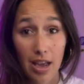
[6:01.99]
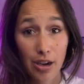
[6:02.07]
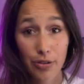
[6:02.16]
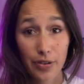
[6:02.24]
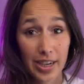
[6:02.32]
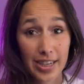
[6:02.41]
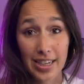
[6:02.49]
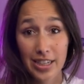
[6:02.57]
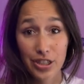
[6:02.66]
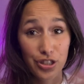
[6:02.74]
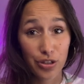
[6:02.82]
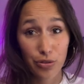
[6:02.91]
A grid
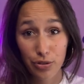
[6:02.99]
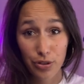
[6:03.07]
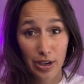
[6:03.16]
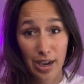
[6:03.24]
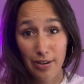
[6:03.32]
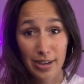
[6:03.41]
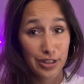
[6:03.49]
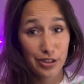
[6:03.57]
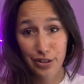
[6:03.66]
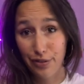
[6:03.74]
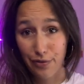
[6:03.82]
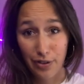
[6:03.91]
is an auto layout, is
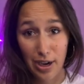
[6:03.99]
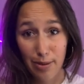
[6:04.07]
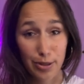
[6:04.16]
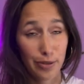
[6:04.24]
just a frame,